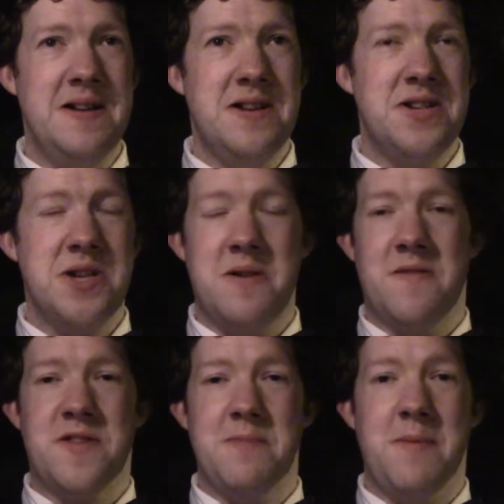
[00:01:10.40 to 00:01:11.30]
share
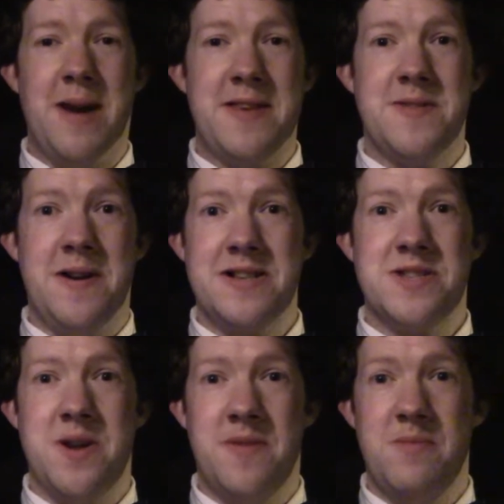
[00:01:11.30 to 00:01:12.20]
some of my
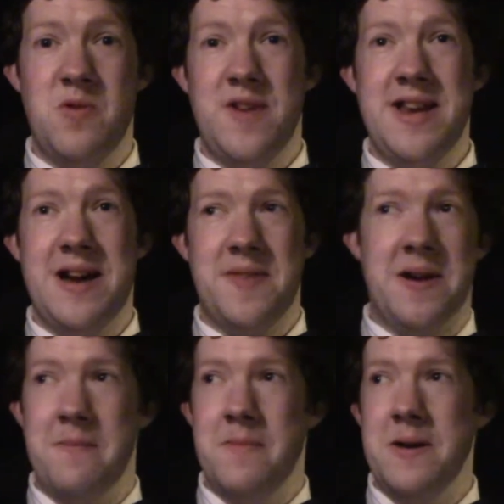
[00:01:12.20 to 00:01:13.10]
thoughts on the movie now that
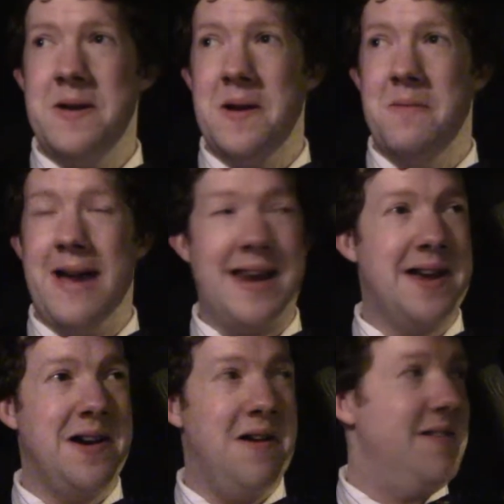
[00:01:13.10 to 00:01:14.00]
I'm, back in the
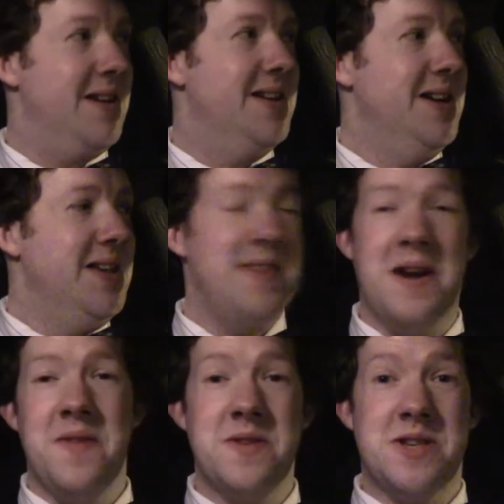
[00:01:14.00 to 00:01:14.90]
car, and the
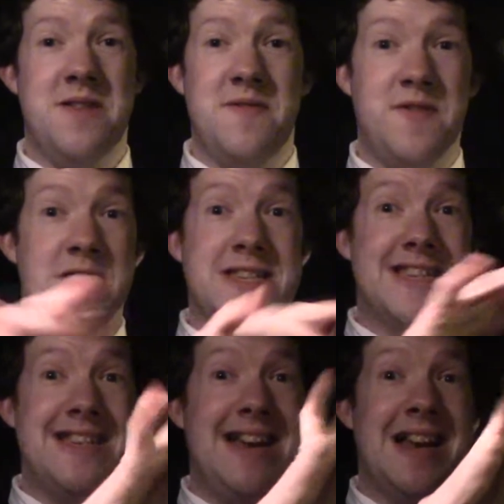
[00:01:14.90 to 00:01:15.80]
others have
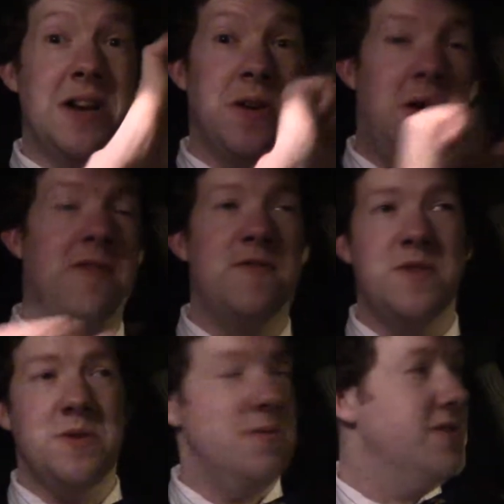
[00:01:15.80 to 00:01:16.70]
skedaddled off
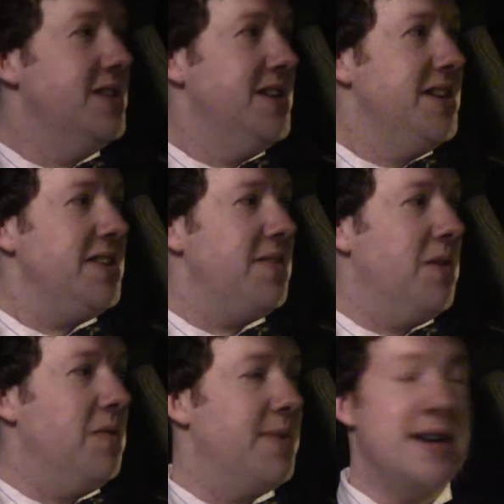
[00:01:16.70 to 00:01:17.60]
to,
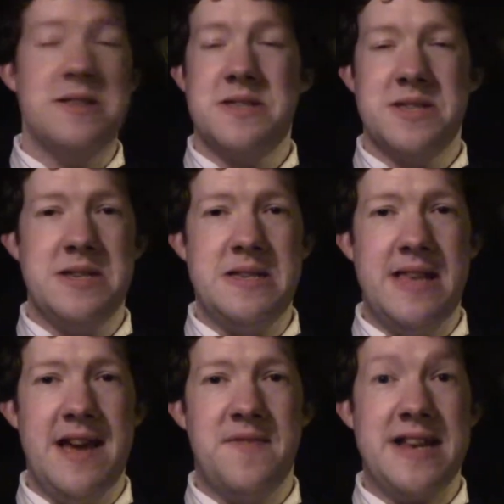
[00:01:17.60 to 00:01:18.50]
because
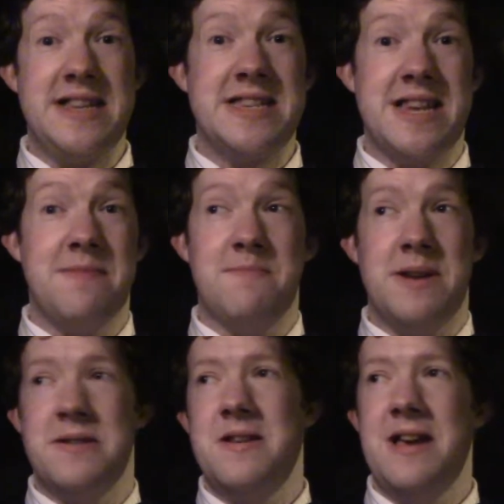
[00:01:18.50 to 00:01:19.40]
they have to get to sleep
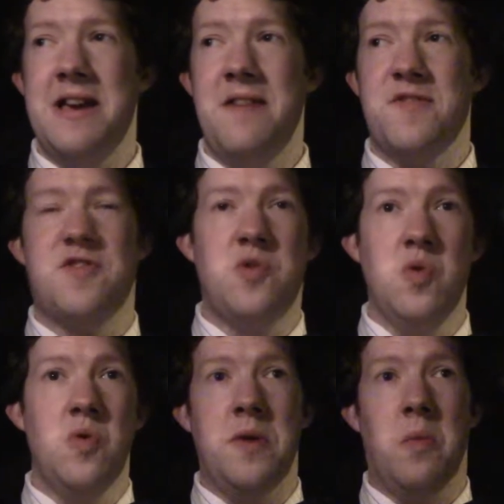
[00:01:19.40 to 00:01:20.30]
and have
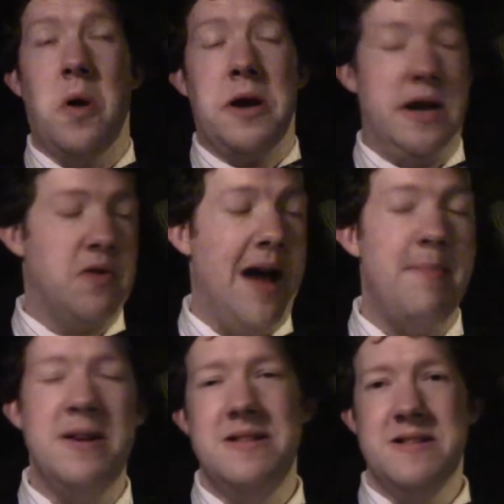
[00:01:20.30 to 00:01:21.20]
school and work and
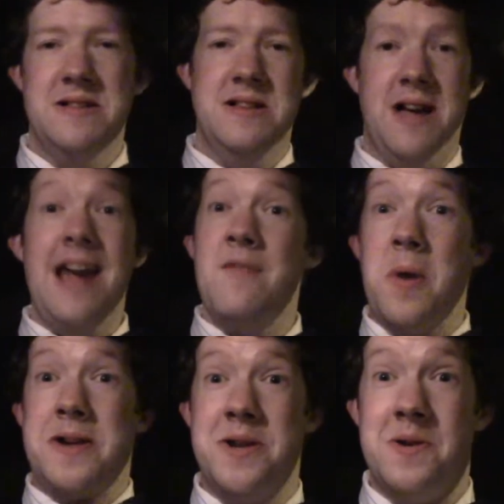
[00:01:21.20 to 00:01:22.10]
crap. I have
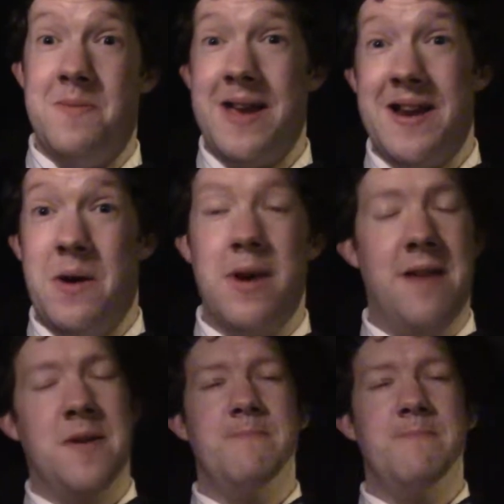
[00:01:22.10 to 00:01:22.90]
work too, but whatever.